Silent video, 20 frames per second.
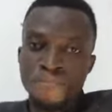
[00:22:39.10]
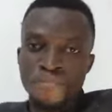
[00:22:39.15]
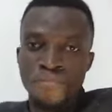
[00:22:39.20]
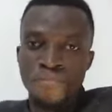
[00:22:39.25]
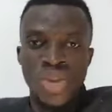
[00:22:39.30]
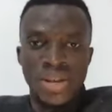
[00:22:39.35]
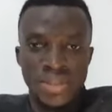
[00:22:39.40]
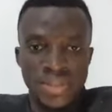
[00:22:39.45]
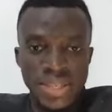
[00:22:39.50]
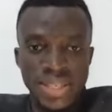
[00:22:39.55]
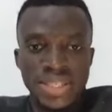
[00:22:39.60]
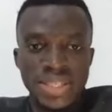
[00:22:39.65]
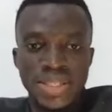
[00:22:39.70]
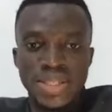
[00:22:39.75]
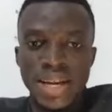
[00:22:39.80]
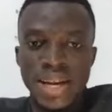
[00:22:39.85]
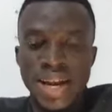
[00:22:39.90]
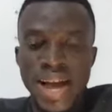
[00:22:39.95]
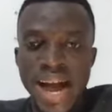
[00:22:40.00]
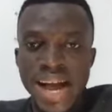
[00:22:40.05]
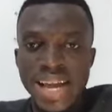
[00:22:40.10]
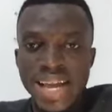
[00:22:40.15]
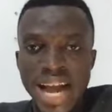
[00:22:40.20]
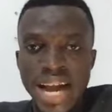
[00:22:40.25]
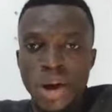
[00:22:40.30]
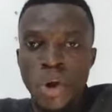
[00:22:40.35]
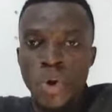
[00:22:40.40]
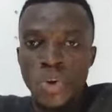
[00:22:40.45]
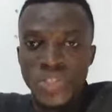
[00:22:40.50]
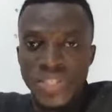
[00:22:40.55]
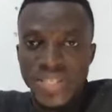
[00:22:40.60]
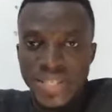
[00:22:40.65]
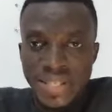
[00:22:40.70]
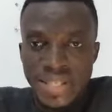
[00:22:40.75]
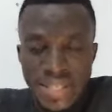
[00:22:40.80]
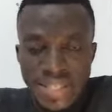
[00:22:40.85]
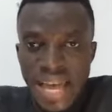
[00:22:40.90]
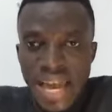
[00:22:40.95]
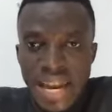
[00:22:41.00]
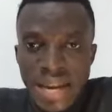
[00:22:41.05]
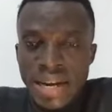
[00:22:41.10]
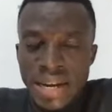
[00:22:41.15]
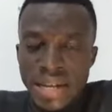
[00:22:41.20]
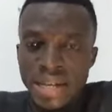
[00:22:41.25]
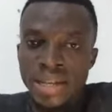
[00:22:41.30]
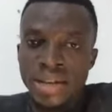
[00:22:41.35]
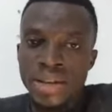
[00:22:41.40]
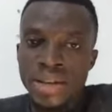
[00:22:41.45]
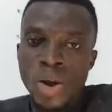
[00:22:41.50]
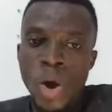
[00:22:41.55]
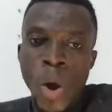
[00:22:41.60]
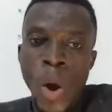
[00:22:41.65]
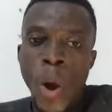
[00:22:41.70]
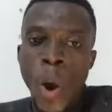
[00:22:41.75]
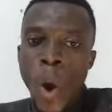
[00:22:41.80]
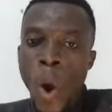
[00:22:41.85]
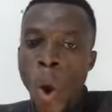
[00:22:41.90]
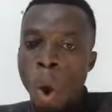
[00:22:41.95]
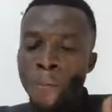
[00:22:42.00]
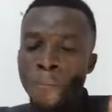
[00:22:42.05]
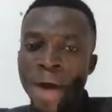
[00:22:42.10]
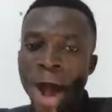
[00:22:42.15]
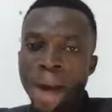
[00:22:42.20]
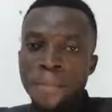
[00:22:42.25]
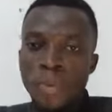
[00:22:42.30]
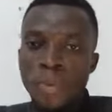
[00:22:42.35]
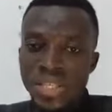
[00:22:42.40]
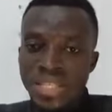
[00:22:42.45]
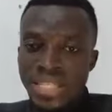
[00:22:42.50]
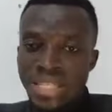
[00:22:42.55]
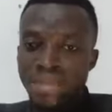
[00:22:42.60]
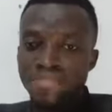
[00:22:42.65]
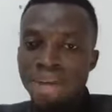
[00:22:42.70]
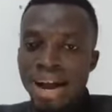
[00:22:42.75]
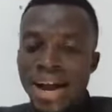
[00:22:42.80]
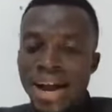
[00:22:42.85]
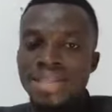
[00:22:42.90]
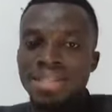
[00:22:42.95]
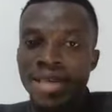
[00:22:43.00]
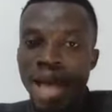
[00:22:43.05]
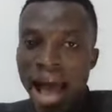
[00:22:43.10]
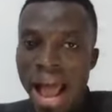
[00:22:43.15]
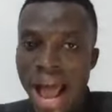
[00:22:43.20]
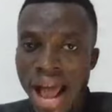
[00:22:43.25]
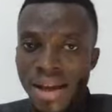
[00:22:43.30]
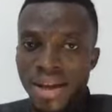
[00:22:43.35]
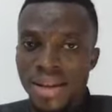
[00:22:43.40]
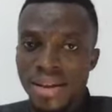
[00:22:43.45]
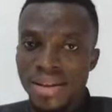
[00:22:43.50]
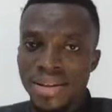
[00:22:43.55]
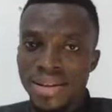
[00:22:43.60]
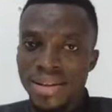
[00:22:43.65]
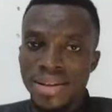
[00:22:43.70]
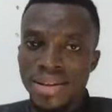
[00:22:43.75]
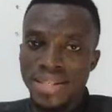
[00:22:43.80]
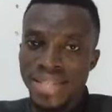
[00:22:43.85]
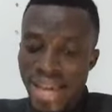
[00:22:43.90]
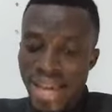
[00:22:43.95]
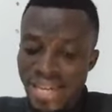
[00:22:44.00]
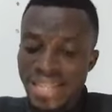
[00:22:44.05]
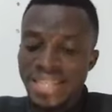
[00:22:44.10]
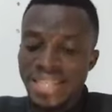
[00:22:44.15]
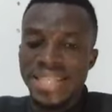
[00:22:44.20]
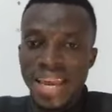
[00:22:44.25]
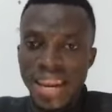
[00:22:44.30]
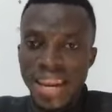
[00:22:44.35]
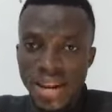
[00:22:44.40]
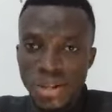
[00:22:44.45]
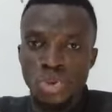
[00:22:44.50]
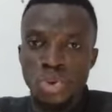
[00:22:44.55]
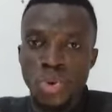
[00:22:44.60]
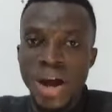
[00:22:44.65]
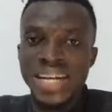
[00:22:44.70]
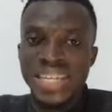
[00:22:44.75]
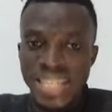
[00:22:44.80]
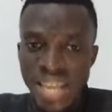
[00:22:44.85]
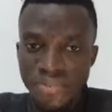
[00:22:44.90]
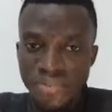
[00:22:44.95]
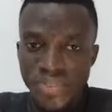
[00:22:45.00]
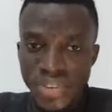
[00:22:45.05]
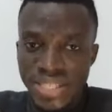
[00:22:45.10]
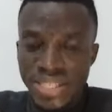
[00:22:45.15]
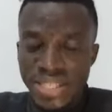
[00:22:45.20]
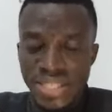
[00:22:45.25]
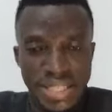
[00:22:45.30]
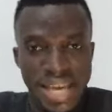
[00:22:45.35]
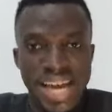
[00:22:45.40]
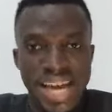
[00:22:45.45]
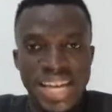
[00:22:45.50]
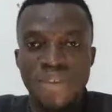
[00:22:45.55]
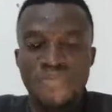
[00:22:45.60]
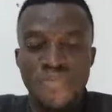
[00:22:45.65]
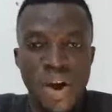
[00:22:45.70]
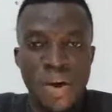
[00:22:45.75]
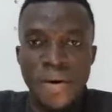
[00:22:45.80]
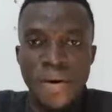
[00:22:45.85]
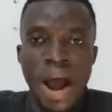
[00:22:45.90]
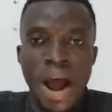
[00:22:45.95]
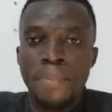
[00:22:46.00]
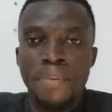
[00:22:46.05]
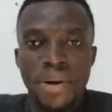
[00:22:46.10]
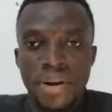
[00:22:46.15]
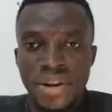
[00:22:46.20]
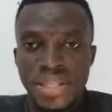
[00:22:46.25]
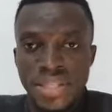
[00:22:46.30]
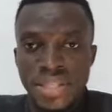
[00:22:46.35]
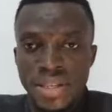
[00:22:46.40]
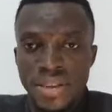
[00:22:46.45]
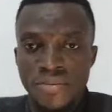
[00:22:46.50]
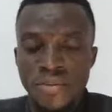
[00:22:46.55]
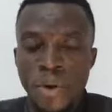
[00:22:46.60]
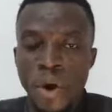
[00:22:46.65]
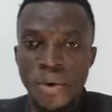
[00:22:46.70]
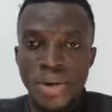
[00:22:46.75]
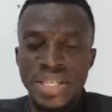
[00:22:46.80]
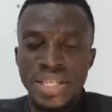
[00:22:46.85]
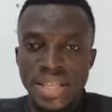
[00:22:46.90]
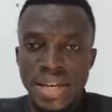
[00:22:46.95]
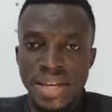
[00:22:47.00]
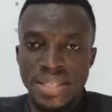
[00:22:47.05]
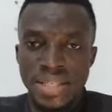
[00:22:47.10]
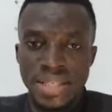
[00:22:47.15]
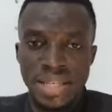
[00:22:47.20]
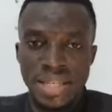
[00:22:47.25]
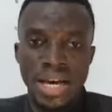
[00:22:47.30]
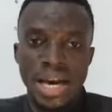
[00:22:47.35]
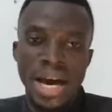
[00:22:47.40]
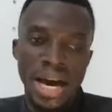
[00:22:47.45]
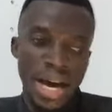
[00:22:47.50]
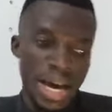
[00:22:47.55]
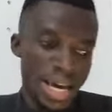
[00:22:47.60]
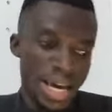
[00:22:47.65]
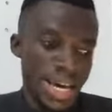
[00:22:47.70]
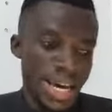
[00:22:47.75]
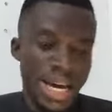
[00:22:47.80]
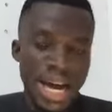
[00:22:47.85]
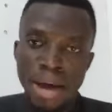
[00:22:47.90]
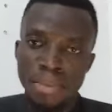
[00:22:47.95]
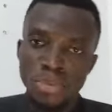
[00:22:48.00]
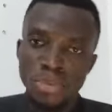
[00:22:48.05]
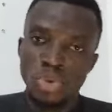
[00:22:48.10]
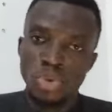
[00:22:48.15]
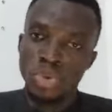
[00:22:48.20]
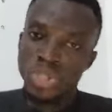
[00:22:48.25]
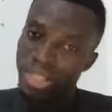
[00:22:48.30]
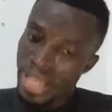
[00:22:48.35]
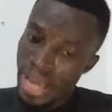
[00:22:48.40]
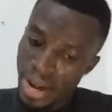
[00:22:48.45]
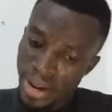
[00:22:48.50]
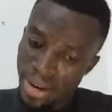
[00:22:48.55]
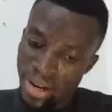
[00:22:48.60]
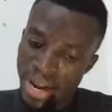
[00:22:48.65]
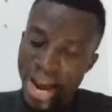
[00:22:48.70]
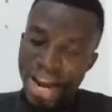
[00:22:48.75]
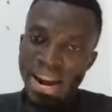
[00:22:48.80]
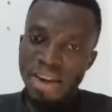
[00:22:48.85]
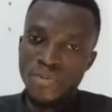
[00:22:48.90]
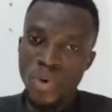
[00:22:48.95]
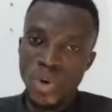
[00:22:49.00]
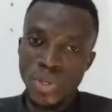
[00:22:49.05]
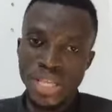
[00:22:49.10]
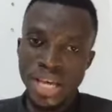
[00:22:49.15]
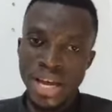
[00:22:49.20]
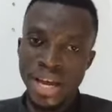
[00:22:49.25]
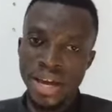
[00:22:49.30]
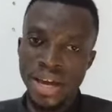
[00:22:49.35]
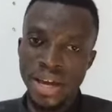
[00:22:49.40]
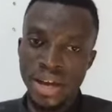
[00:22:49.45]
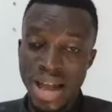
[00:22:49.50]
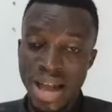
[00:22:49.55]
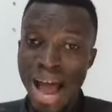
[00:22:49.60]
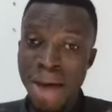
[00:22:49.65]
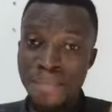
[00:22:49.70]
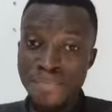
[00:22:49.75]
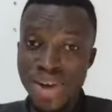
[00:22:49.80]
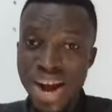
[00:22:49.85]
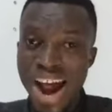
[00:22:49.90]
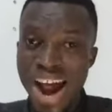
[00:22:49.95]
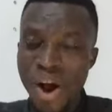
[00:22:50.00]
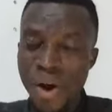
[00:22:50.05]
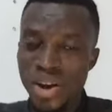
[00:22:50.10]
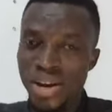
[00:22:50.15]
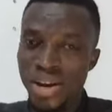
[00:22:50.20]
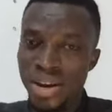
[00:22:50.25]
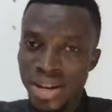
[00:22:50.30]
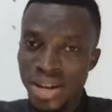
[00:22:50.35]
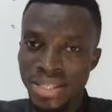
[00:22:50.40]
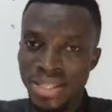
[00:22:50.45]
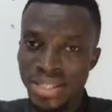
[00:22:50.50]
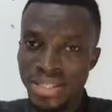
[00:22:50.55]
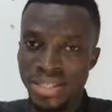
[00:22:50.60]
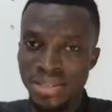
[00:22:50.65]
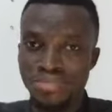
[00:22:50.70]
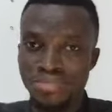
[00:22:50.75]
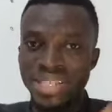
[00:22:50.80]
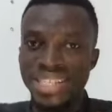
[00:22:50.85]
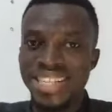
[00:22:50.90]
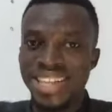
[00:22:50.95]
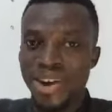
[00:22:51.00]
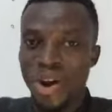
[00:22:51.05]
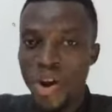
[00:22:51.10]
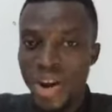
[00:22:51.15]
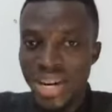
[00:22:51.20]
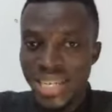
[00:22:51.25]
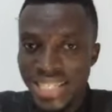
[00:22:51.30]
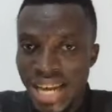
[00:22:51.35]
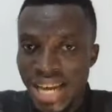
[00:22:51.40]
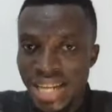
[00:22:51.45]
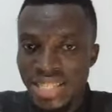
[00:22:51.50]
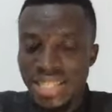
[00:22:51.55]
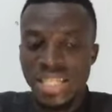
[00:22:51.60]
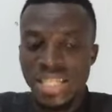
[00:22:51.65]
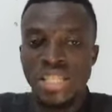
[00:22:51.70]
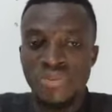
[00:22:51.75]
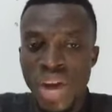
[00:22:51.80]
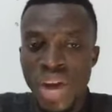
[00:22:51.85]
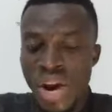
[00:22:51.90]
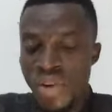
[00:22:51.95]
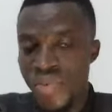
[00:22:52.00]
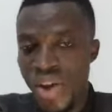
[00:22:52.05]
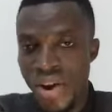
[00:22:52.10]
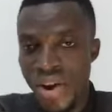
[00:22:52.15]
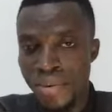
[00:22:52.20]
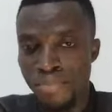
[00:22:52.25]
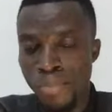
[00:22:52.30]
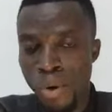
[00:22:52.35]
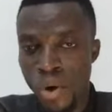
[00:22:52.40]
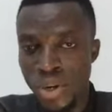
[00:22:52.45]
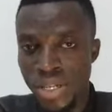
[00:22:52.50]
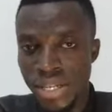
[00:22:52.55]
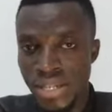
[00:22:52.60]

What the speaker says: This is a guy that consistently, the intellectual deficit are very apparent. For instance, he comes to tell Ghana for say, Abra, listen, Mr. Contest is very, very important.